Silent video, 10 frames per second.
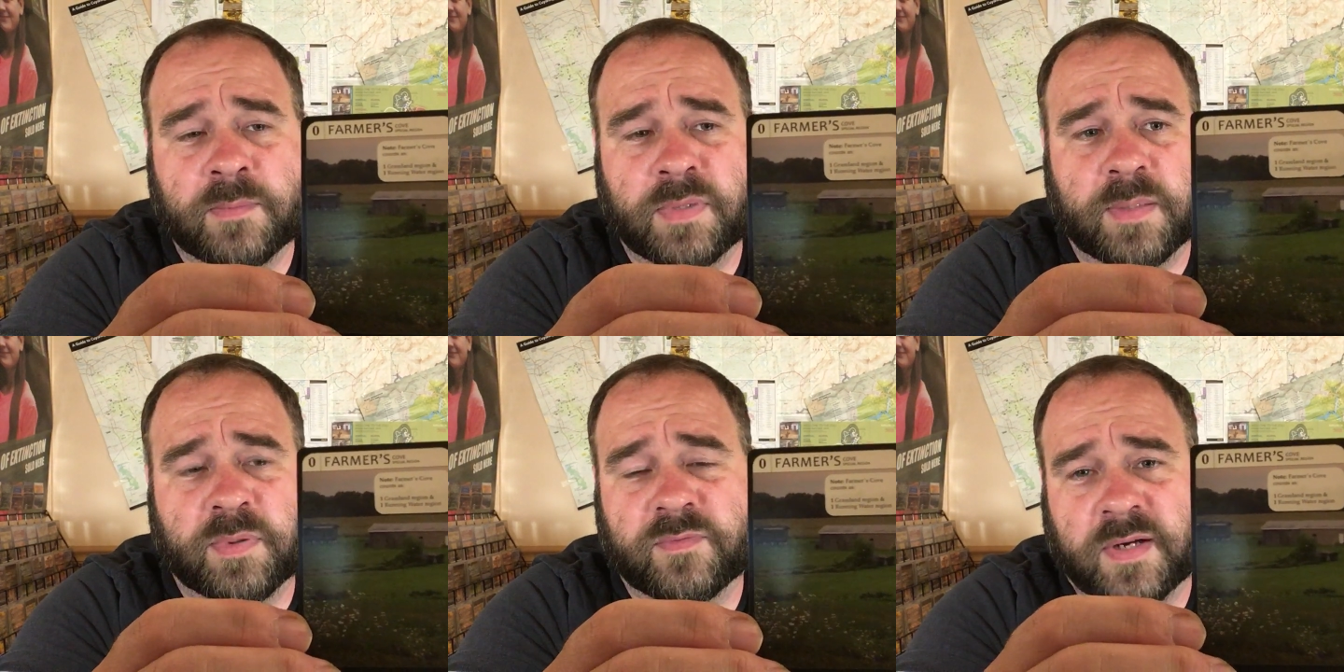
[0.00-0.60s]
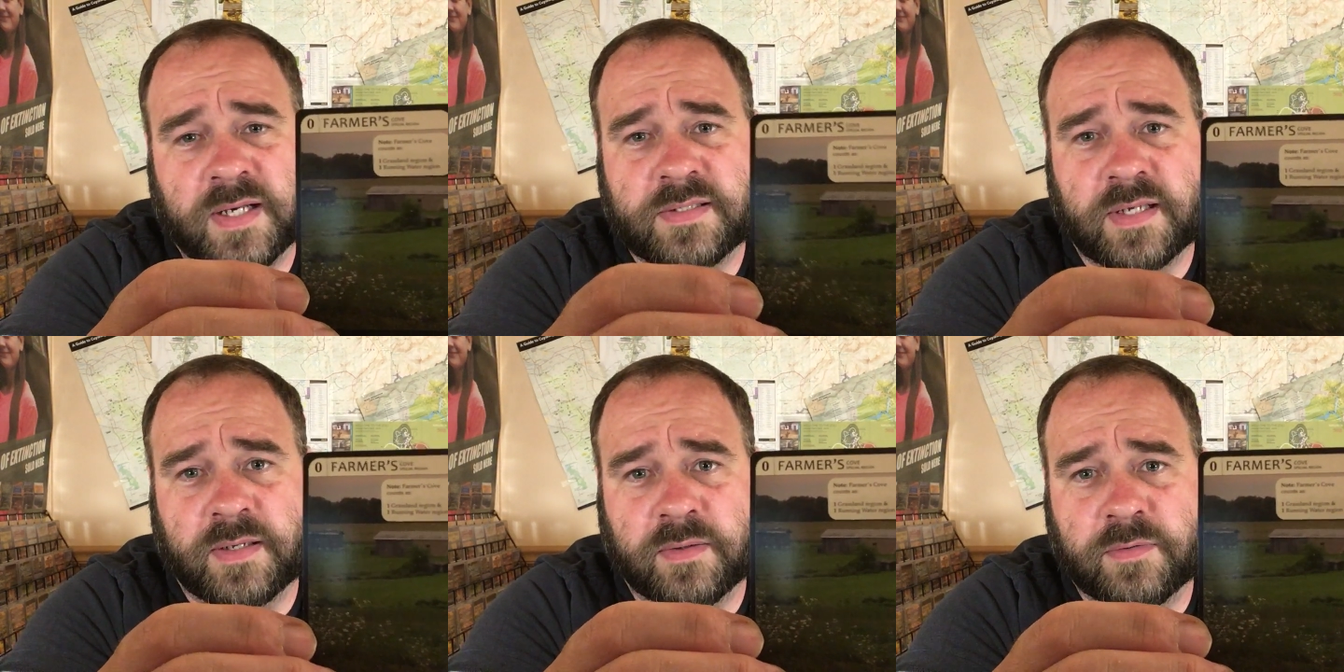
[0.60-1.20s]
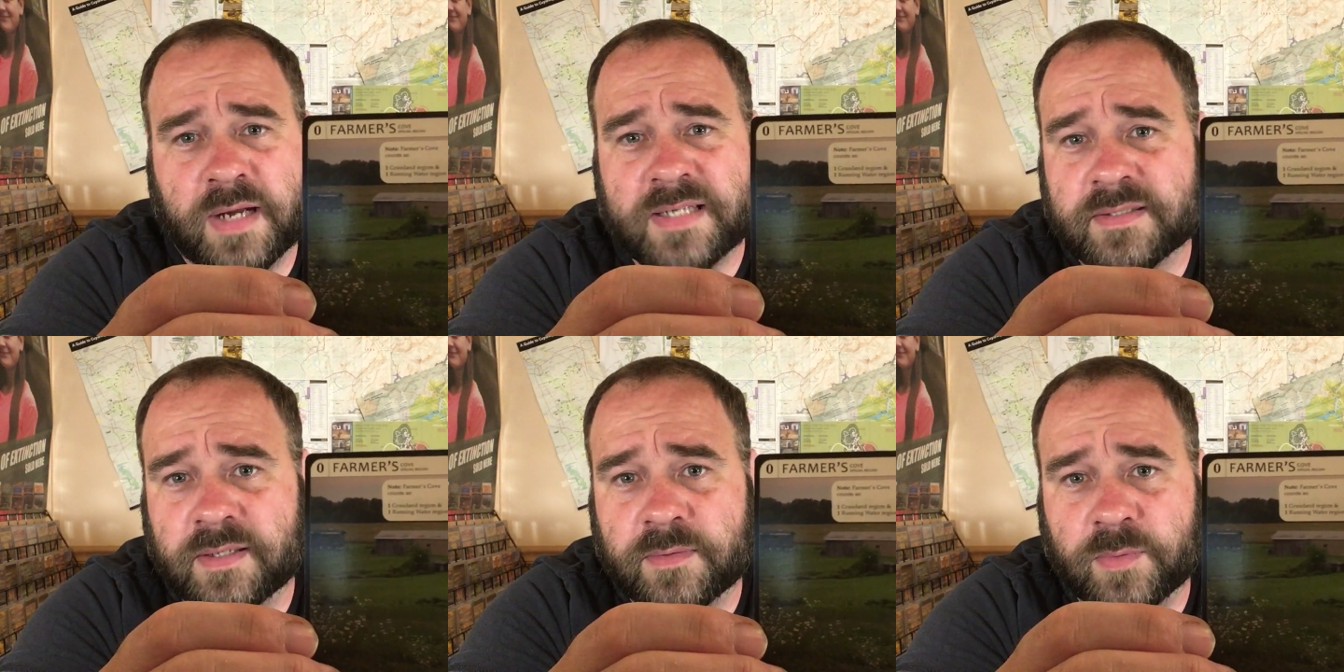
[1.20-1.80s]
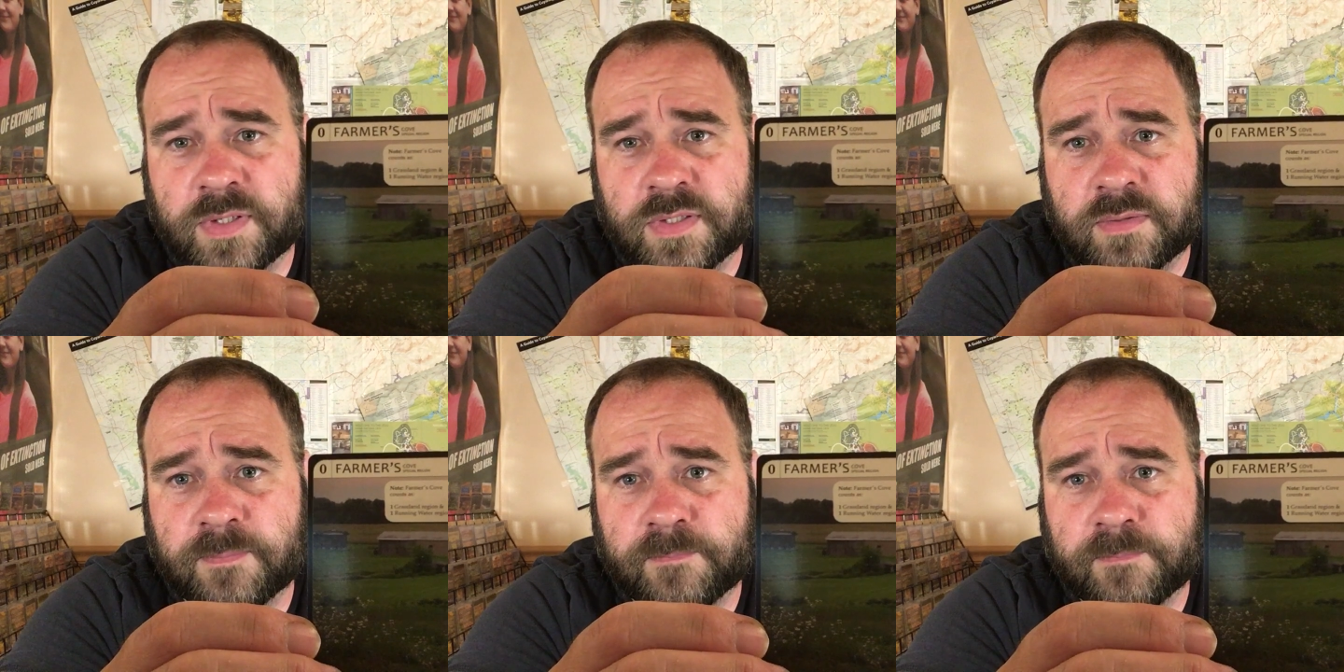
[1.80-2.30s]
but it provides a grassland region,